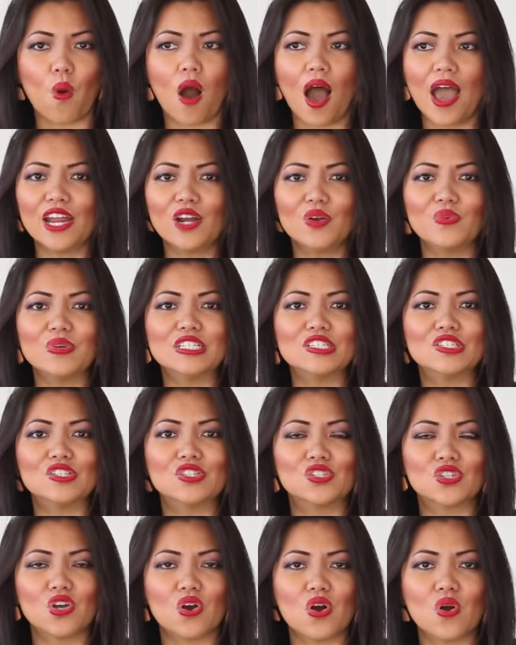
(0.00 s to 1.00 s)
Why are we
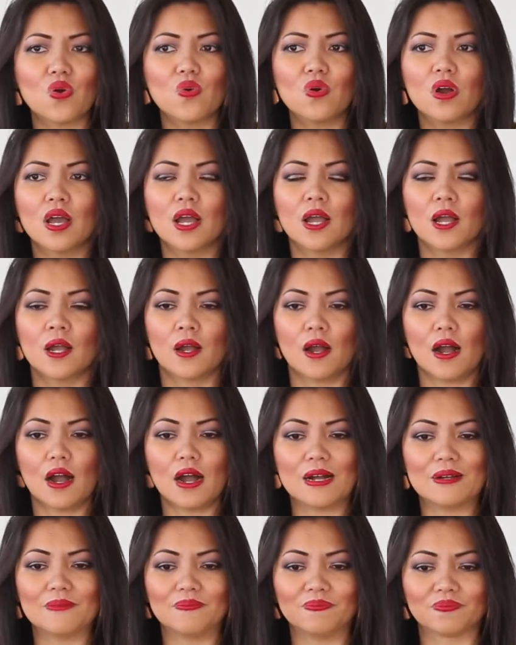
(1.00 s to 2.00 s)
so
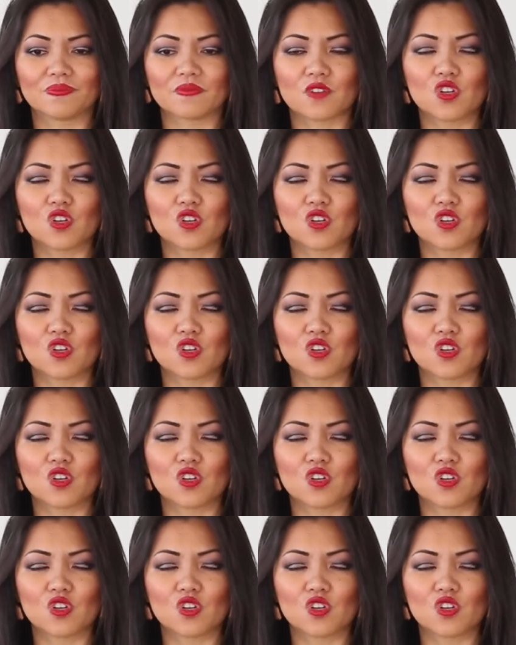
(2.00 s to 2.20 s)
um,